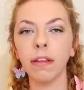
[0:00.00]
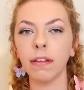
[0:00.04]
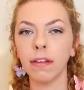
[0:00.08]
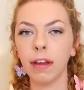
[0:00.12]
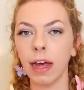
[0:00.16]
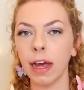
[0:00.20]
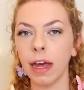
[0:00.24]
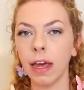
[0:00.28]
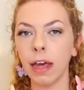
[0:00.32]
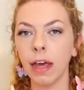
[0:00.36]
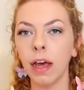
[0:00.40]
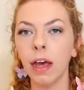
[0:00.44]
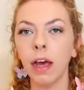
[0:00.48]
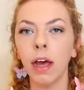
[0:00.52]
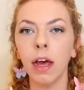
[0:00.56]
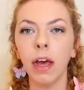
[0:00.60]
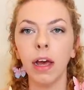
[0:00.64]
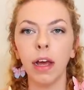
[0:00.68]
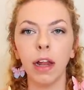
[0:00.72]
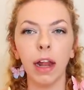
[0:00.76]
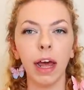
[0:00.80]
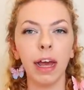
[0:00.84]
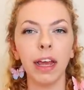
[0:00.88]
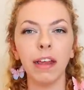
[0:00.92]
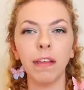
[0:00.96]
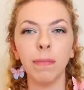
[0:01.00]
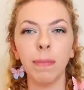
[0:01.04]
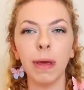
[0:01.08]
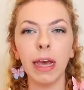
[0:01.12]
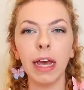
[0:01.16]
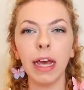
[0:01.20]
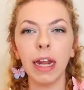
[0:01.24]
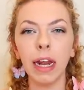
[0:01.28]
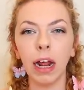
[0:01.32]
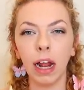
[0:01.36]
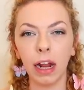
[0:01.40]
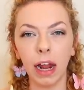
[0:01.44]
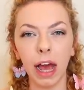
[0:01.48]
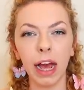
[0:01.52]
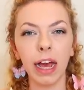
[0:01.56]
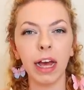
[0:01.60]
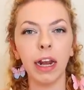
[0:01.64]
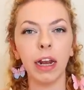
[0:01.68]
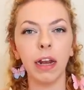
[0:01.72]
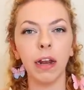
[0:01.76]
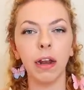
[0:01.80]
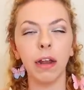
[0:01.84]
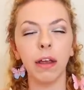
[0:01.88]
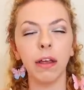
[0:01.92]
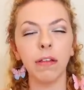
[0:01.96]
to stay, like it's being in like
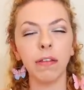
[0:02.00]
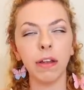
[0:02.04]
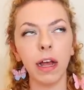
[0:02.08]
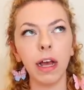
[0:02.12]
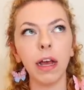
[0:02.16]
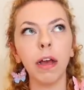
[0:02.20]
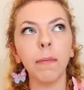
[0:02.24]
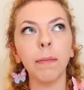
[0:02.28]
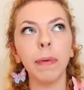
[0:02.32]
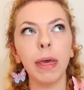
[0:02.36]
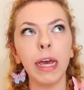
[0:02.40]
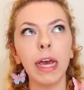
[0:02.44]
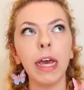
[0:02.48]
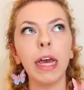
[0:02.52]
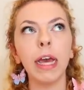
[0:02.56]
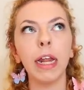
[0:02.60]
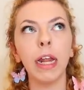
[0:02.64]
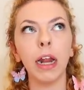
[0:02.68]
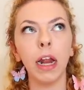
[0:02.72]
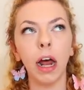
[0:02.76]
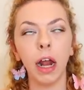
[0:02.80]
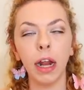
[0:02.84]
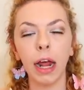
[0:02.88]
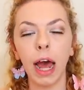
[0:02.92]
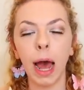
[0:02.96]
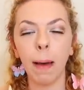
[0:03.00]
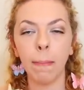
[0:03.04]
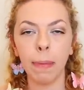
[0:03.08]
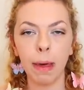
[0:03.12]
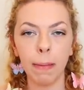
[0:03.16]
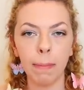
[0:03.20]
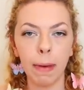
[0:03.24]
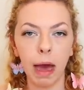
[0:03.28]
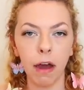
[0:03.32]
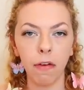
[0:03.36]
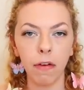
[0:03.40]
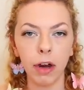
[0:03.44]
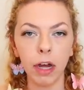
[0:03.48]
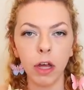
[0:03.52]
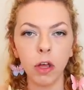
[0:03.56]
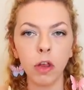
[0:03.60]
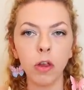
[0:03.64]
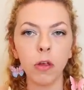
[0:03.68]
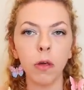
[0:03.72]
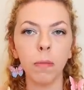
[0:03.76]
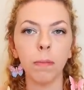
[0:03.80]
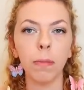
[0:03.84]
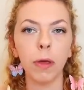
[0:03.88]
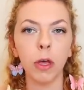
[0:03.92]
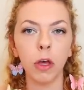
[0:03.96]
an, it's like being in an unhappy
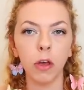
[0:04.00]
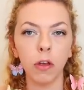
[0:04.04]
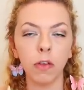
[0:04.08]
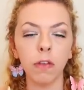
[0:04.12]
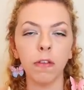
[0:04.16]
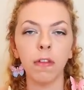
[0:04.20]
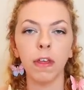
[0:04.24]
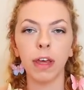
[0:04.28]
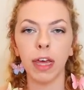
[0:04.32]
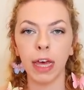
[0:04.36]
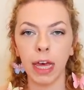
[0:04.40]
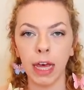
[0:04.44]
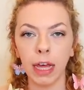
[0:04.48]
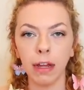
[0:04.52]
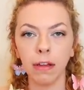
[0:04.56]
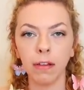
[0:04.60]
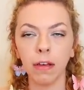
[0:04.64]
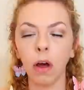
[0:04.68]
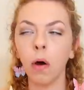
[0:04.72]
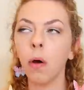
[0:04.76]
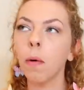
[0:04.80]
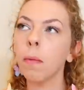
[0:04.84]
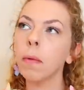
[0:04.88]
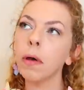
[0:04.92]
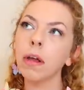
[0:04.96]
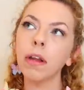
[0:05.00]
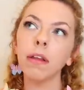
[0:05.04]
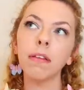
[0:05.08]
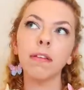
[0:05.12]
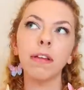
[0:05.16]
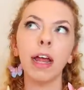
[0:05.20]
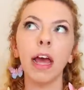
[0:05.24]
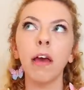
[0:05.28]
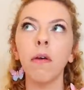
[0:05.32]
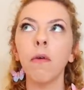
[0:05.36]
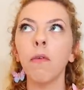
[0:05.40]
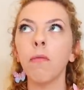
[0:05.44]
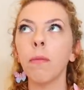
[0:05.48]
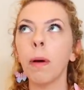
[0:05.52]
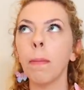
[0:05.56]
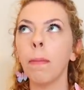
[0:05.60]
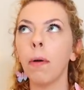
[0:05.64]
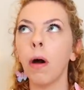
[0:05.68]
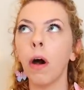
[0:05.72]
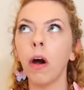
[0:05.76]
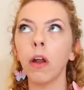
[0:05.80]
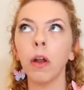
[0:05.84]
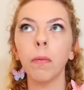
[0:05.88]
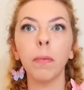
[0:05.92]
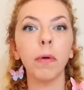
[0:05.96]
marriage because of the kids. Oh, I'm going to stay with my
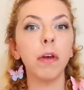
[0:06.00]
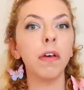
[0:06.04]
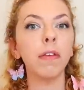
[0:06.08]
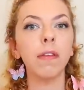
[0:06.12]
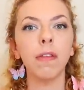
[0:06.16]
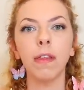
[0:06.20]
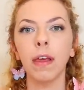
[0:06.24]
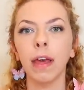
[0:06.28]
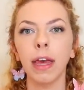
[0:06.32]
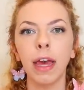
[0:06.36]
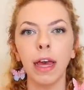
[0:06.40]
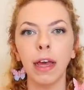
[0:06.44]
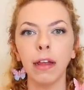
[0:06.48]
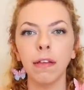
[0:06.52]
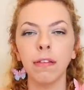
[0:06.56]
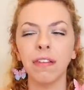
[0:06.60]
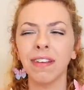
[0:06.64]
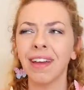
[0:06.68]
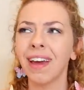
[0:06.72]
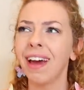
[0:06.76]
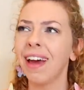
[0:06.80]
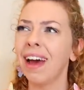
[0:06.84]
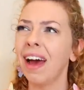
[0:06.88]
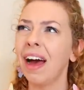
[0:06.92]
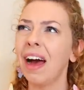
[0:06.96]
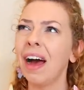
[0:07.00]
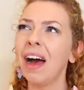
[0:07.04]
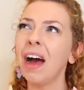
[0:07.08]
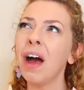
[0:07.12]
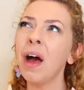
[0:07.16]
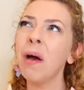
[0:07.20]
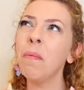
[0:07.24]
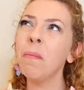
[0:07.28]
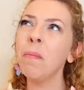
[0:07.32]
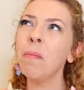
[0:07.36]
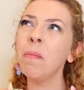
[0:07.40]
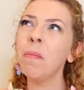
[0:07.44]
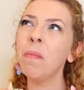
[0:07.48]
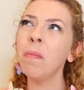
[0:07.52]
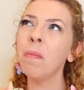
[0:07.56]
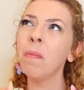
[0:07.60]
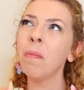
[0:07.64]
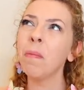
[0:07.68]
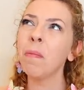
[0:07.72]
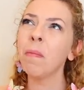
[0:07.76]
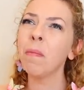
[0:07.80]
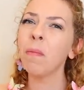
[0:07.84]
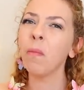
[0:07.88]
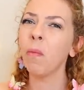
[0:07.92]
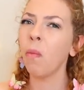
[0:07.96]
partner because of the kids.
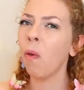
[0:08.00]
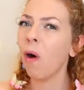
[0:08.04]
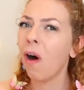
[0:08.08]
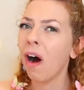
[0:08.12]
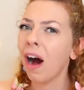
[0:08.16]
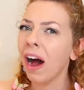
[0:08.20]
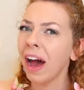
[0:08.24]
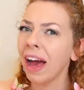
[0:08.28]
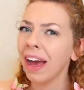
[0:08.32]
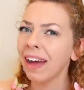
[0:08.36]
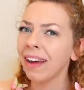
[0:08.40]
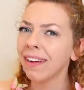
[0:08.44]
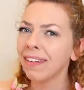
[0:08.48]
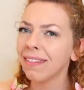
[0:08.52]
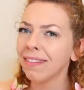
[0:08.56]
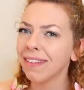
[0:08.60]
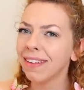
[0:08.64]
Why?